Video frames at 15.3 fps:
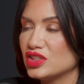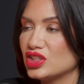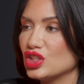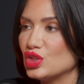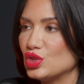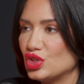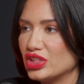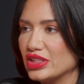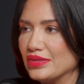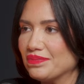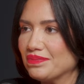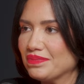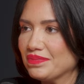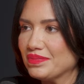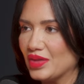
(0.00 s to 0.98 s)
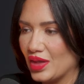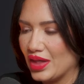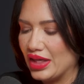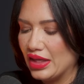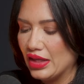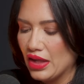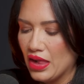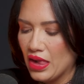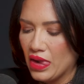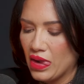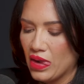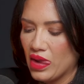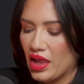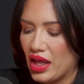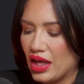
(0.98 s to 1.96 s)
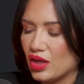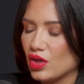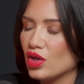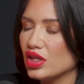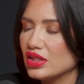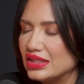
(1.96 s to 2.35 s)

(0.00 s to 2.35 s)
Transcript: Solution. Okay. I call